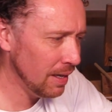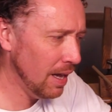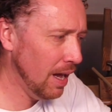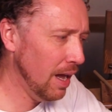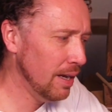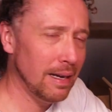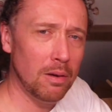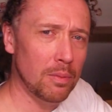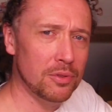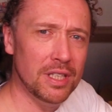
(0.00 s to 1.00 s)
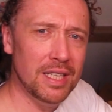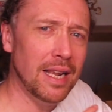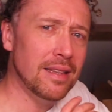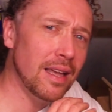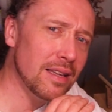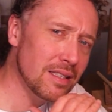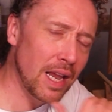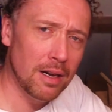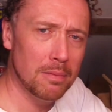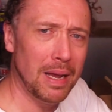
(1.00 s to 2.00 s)
Now obviously again that
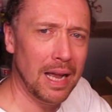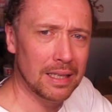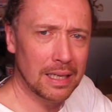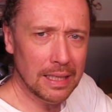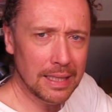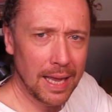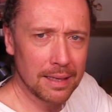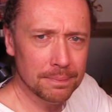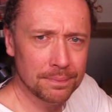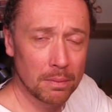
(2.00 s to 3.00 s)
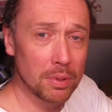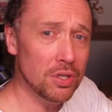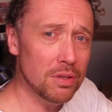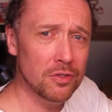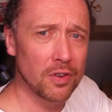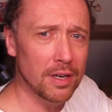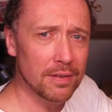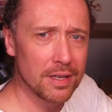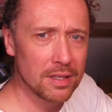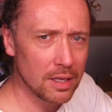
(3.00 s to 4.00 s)
set her back again, but she was very,
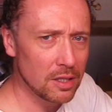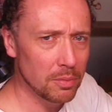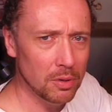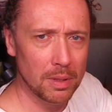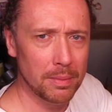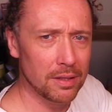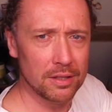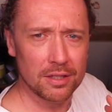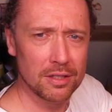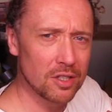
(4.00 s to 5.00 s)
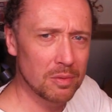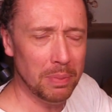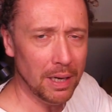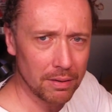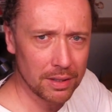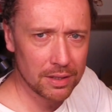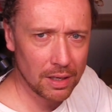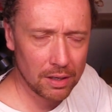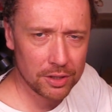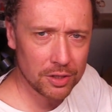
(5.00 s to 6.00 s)
very sensible. My mother's an experienced
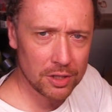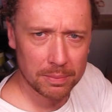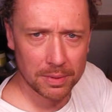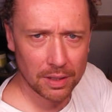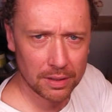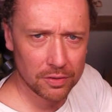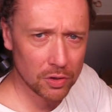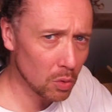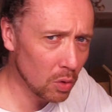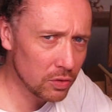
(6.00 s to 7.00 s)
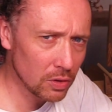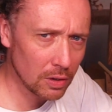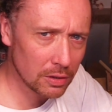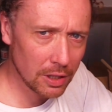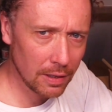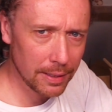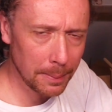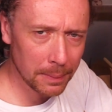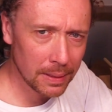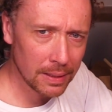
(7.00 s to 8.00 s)
archer. She's been doing this for an awful long time,
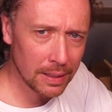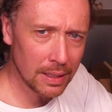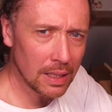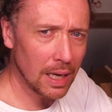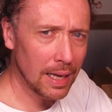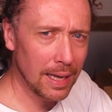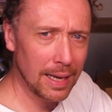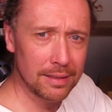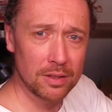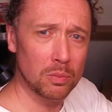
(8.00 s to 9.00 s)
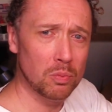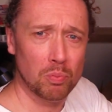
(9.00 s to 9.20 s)
and